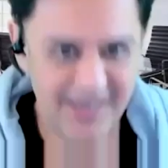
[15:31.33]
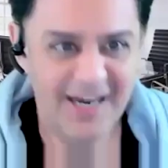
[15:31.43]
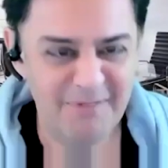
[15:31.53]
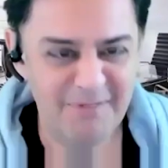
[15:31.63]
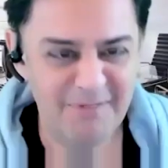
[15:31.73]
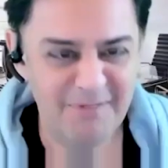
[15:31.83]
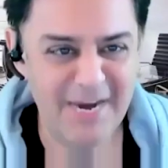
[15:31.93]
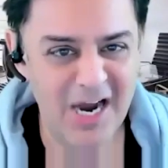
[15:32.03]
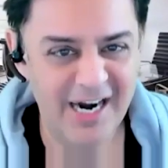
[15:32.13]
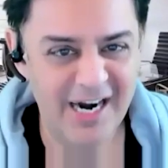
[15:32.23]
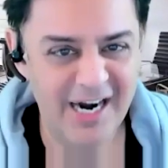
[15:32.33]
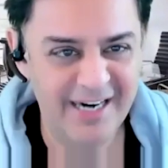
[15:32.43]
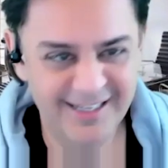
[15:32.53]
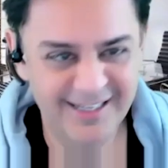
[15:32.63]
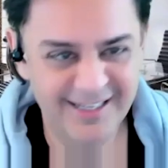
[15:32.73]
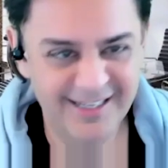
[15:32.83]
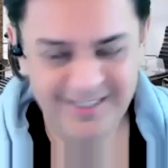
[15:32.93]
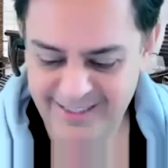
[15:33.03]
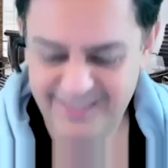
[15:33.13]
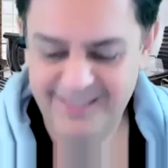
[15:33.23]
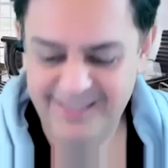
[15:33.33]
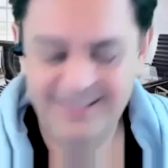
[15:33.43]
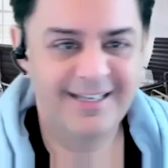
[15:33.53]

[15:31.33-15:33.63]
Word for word: twos. Oh my God. Yeah,